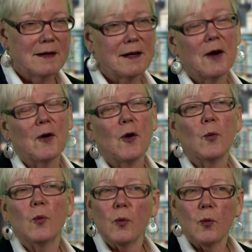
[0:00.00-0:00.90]
Now,
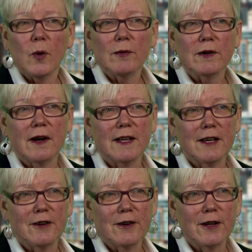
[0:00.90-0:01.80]
we were
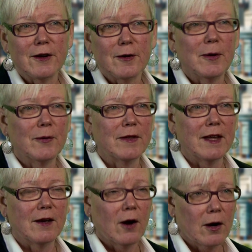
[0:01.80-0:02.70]
talking earlier about
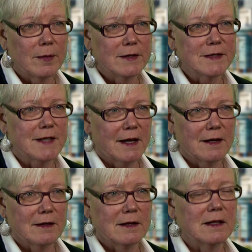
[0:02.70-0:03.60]
the carbon
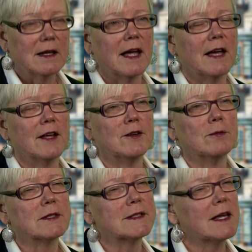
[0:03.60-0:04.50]
cycle, and
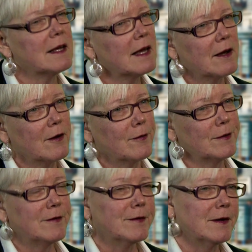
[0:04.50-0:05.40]
you were saying how
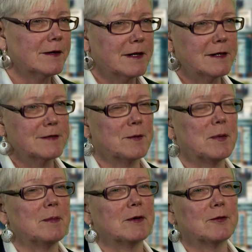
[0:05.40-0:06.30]
difficult it is for
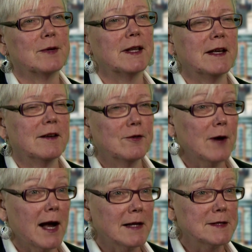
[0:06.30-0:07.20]
people to really
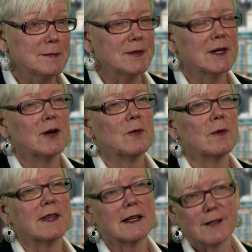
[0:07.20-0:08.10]
grasp
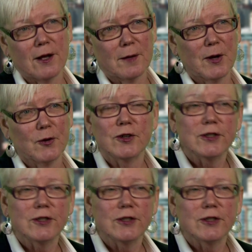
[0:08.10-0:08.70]
what that's all about.